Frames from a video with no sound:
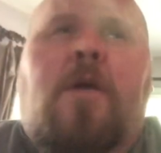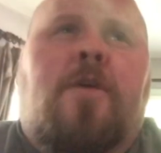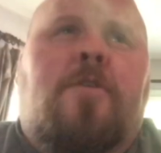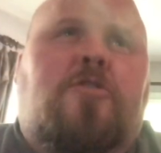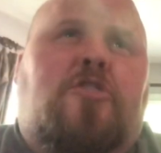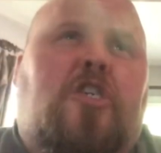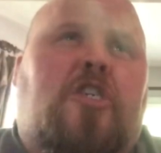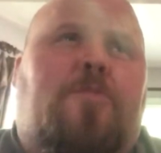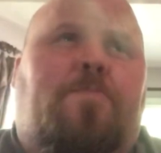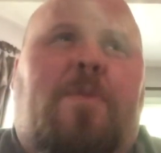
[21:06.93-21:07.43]

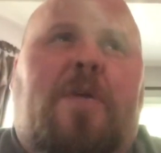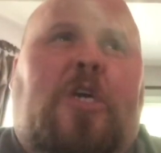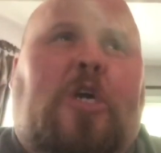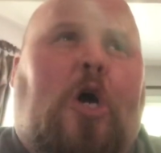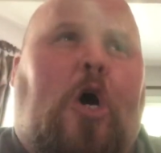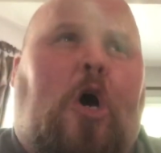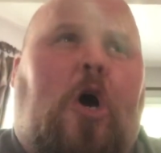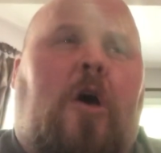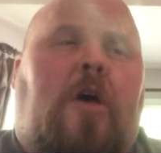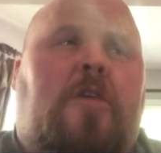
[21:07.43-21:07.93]
just
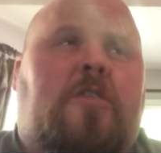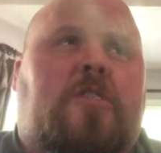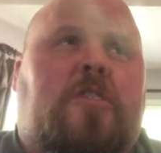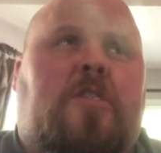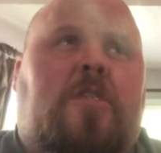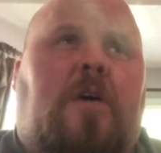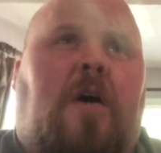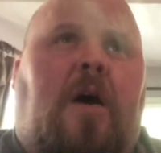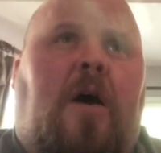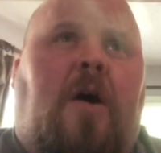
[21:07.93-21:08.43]

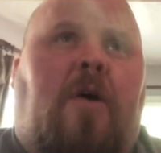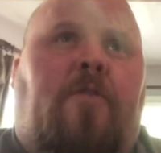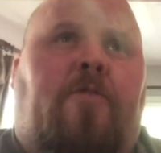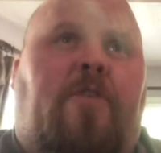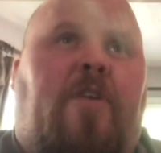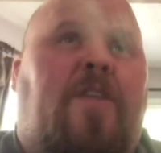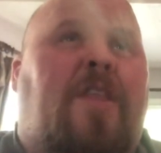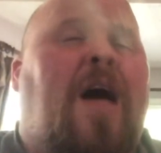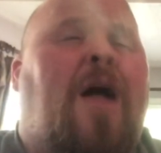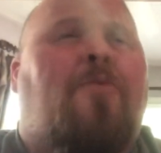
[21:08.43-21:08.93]
because
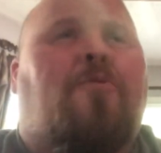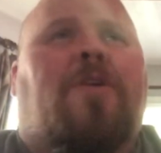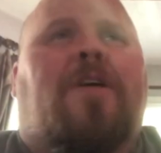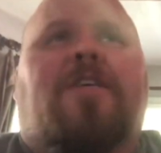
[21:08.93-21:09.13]
of not really